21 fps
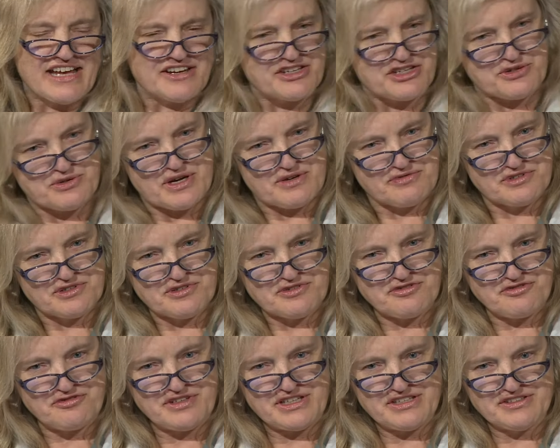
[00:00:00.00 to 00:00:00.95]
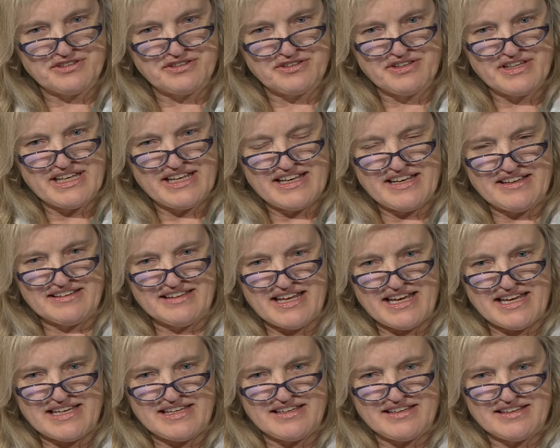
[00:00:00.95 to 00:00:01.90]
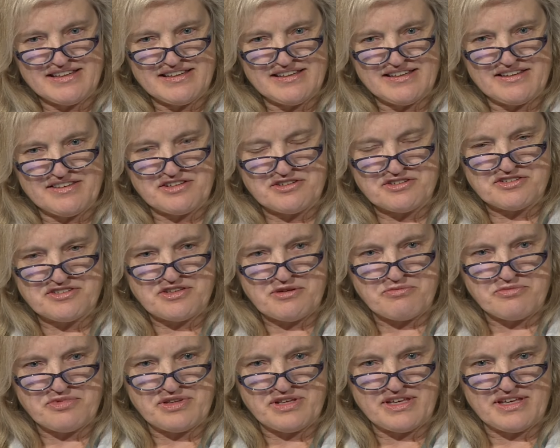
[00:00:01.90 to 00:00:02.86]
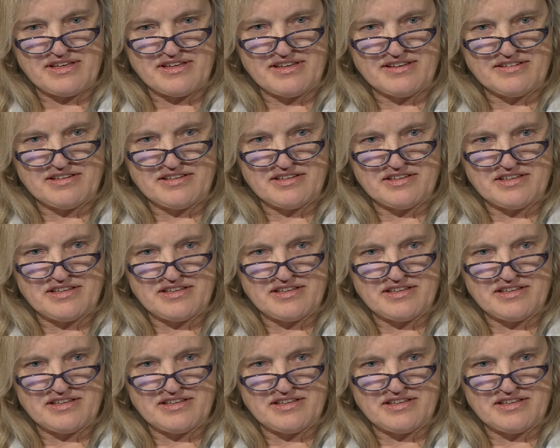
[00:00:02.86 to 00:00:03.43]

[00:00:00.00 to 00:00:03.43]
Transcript: And do you ever feel like there's something